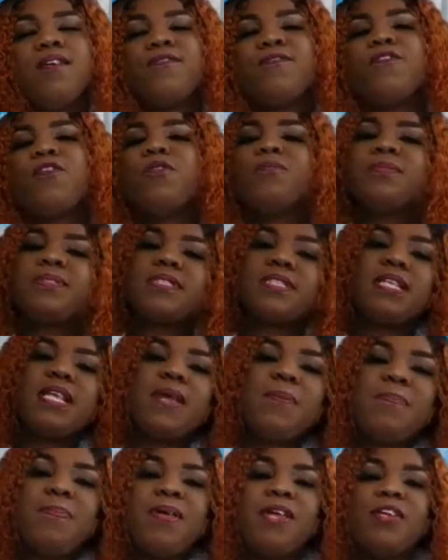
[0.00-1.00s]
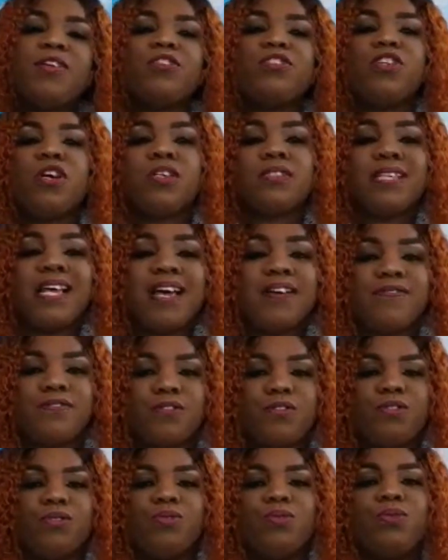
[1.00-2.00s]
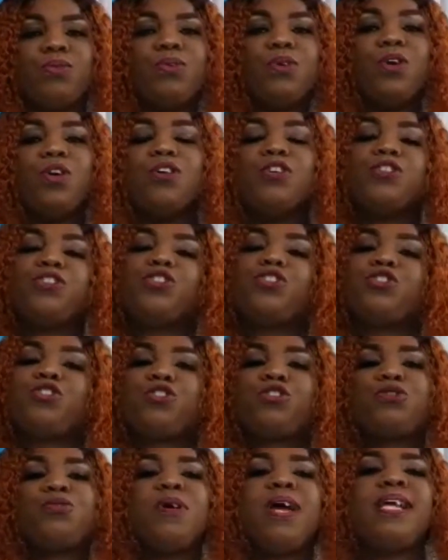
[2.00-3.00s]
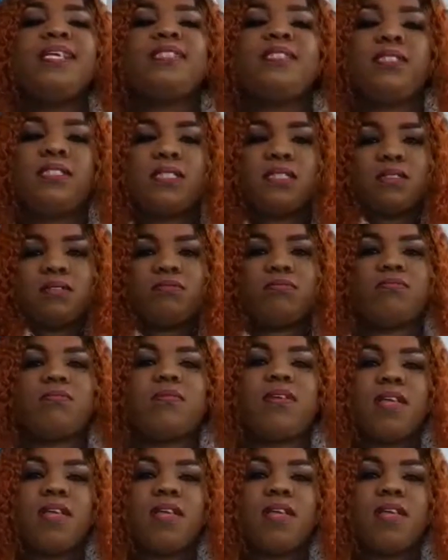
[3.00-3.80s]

From sleeping, you just have to stretch